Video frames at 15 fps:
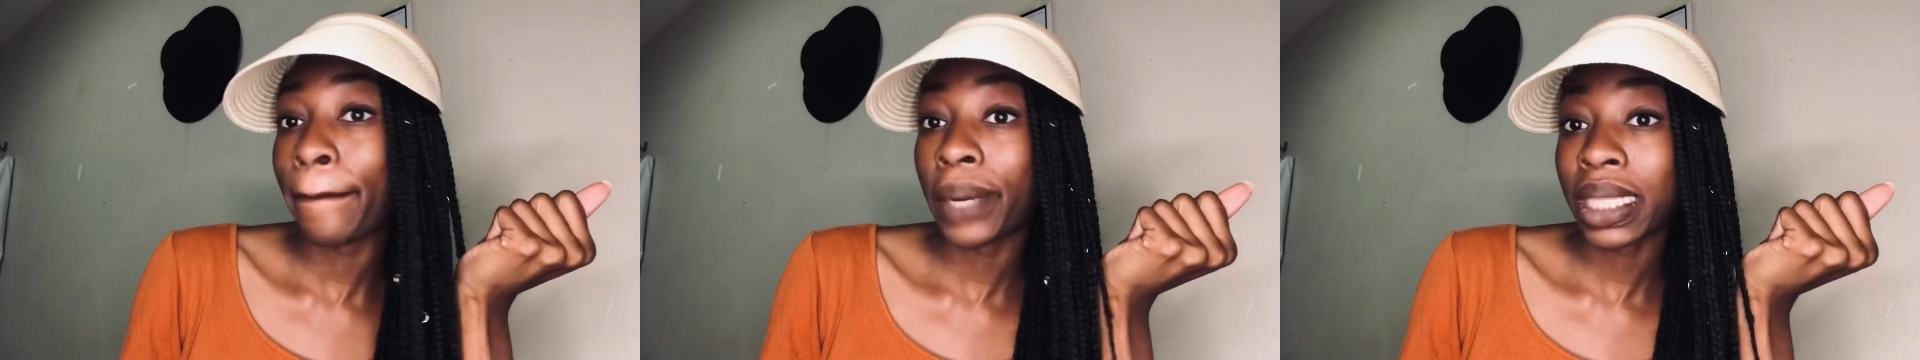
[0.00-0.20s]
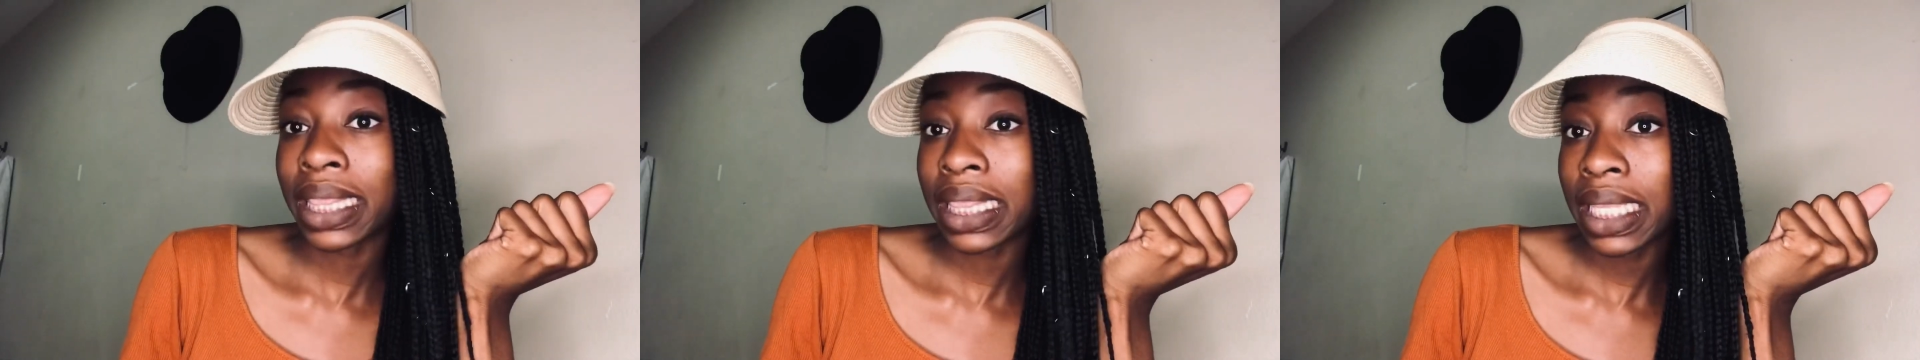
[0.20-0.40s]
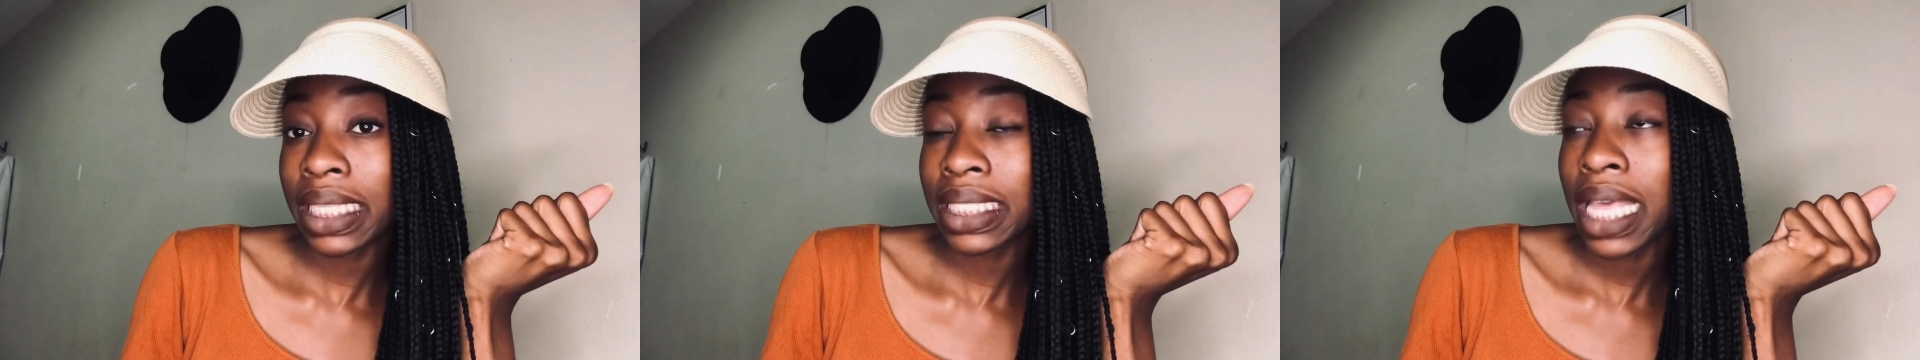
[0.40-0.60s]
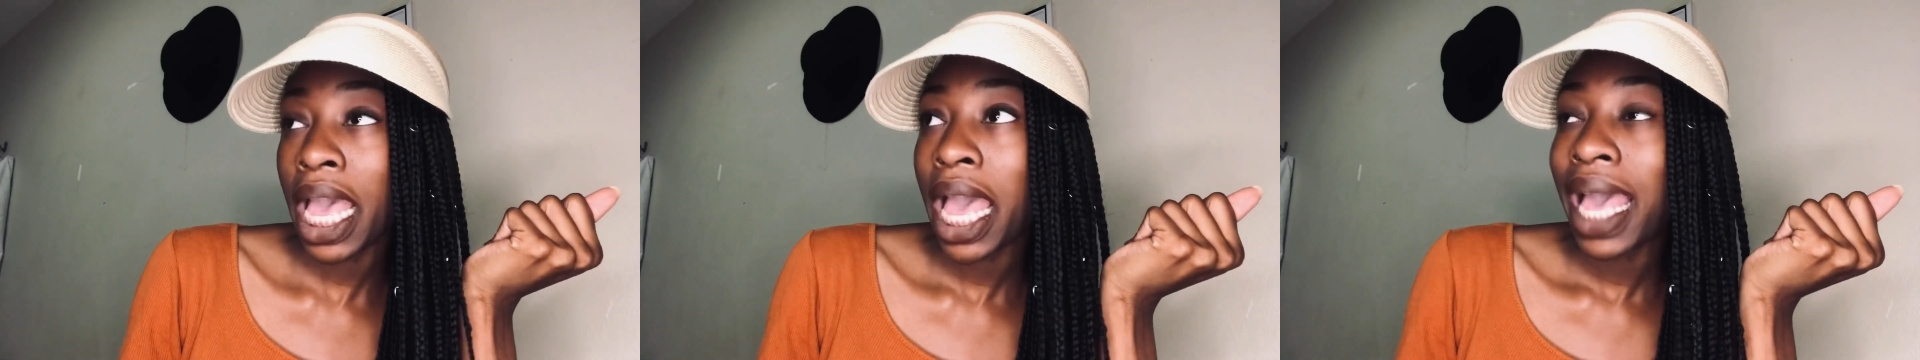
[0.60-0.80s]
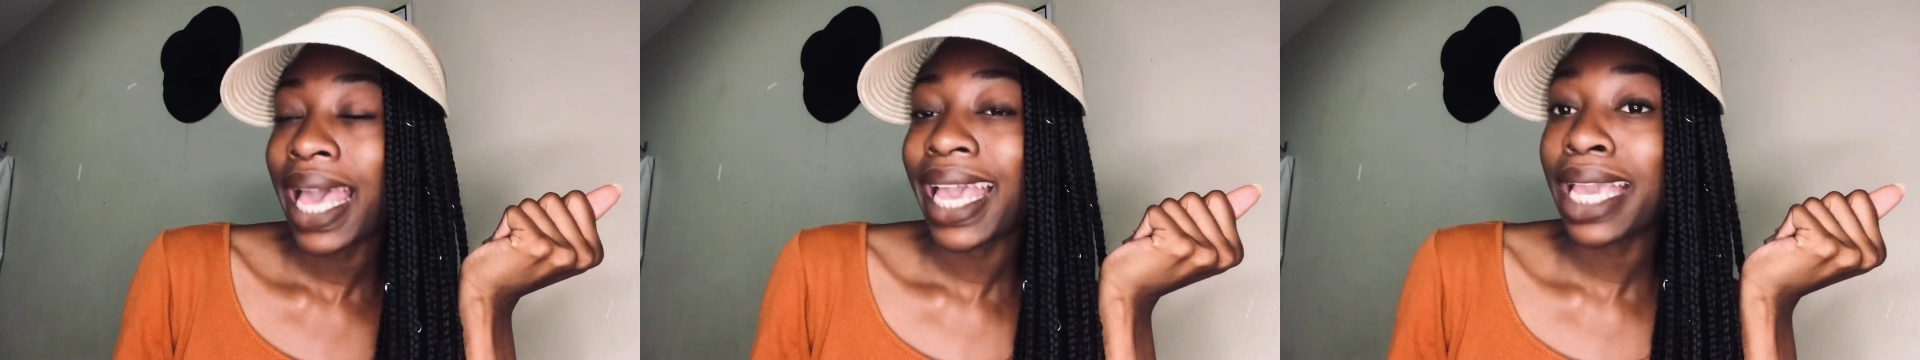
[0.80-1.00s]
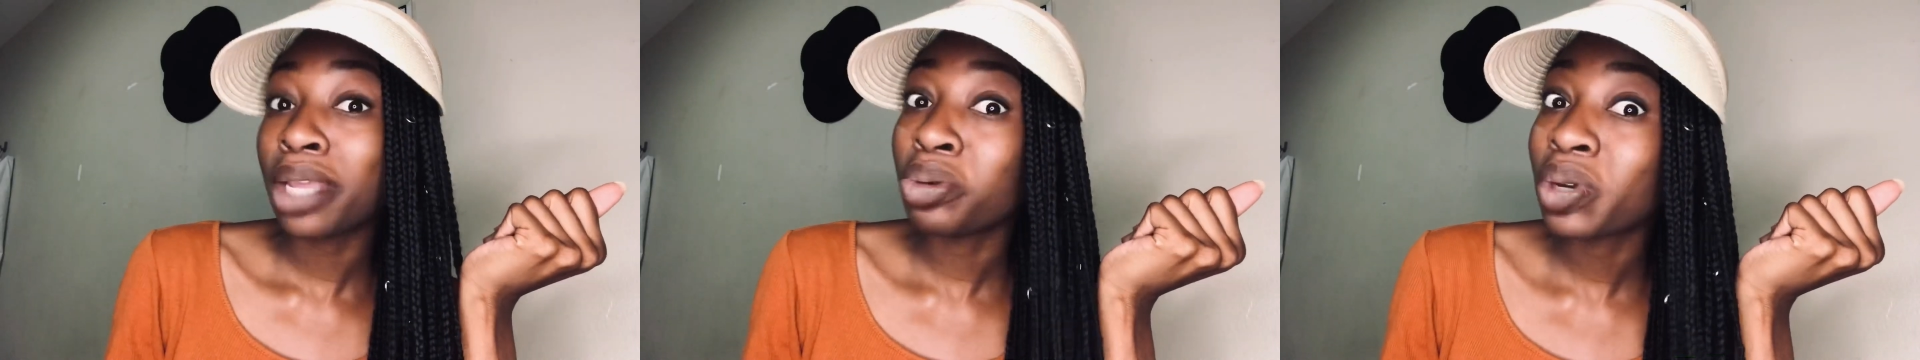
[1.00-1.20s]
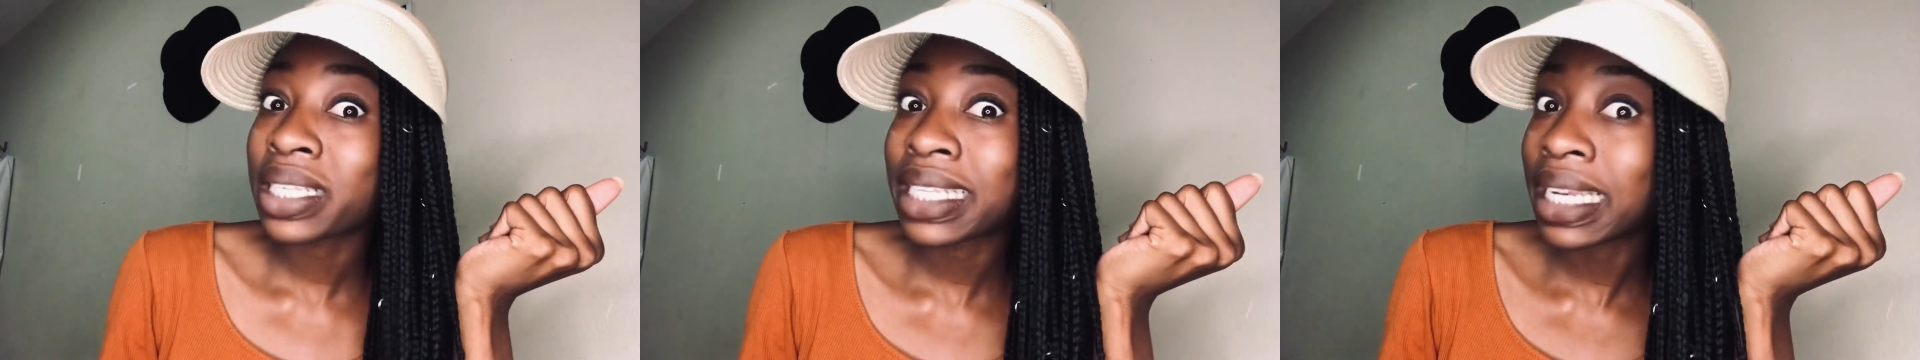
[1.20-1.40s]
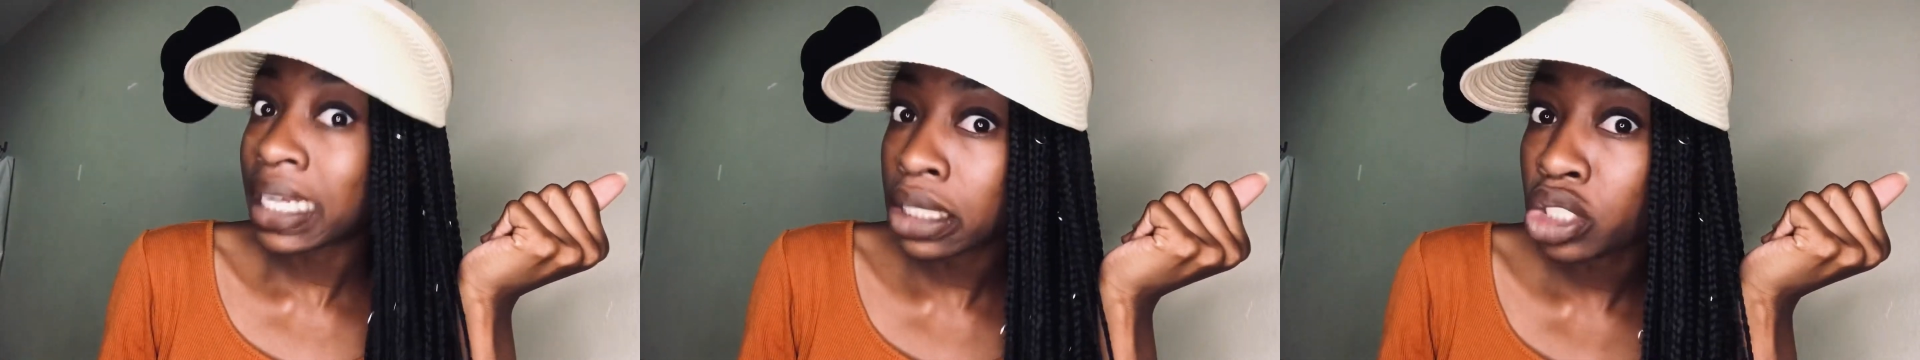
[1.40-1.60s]
But this, it
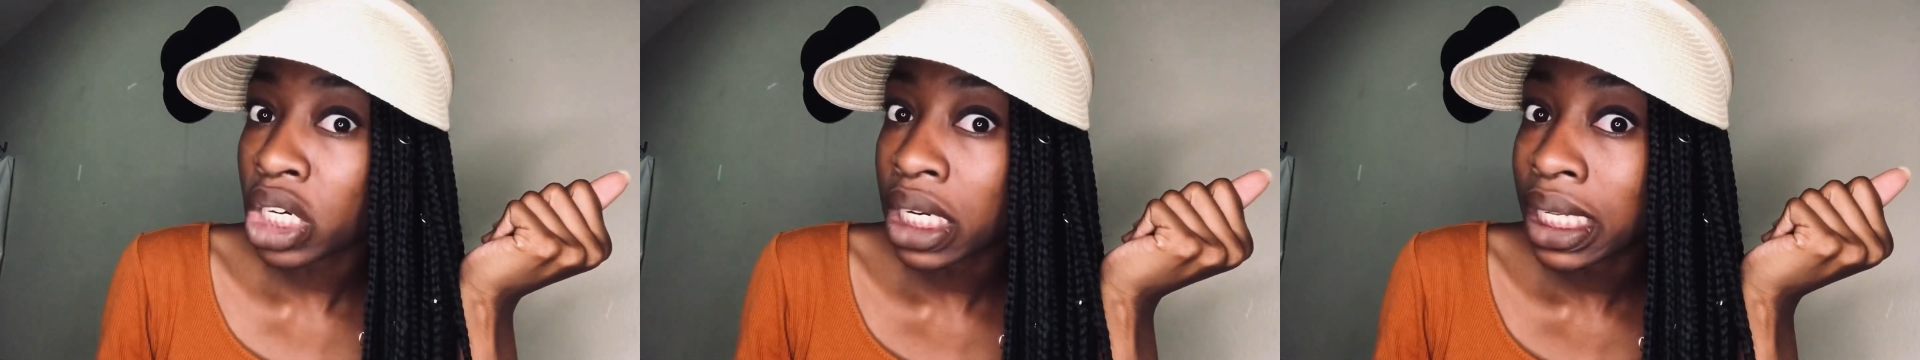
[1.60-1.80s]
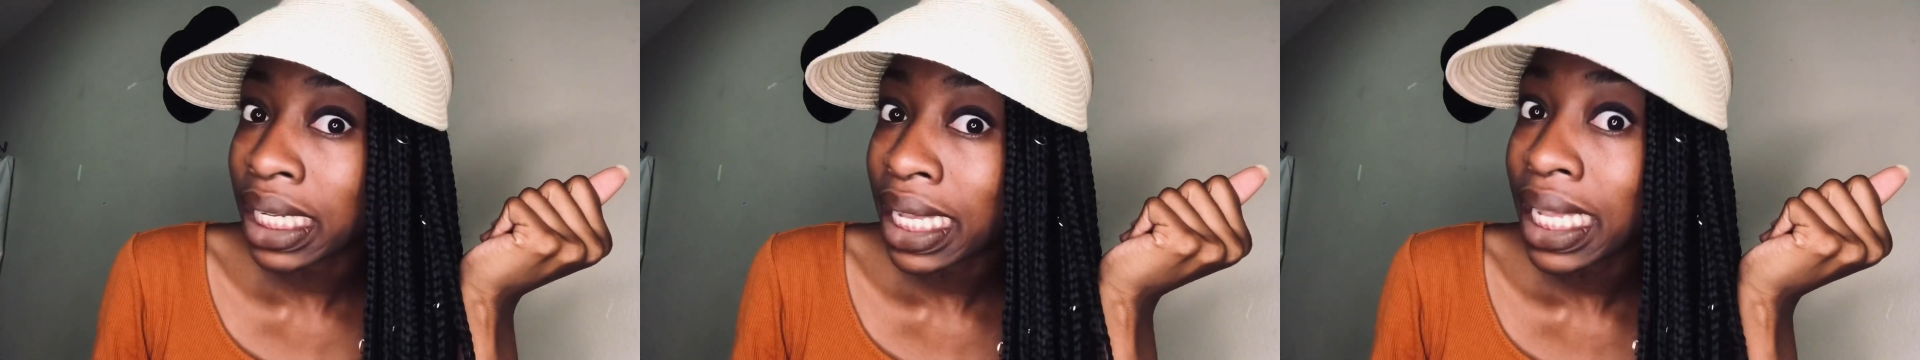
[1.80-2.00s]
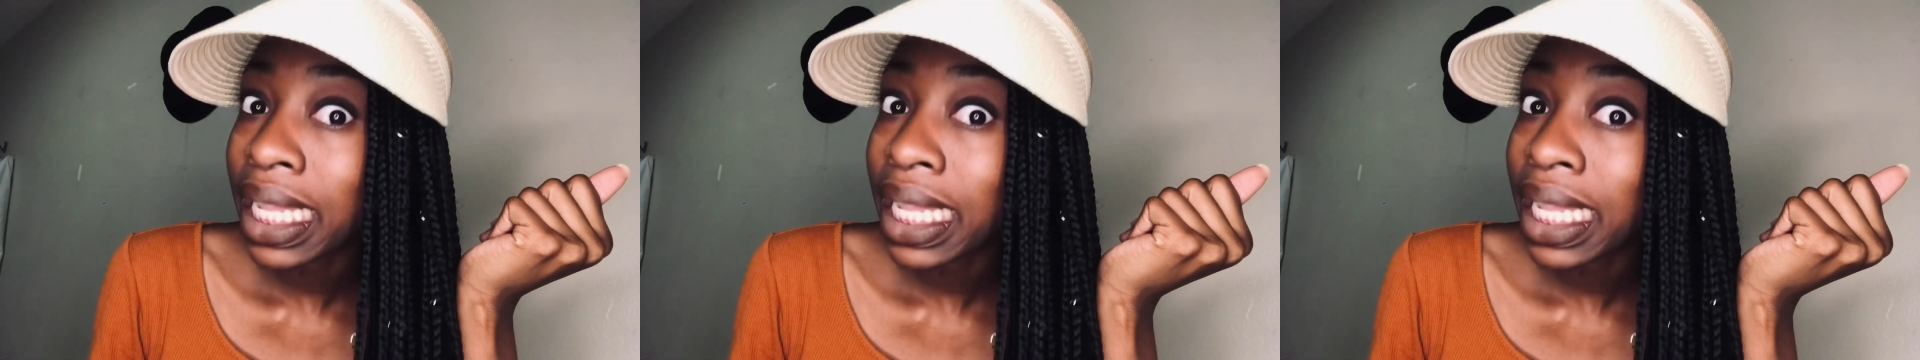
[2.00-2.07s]
was literally,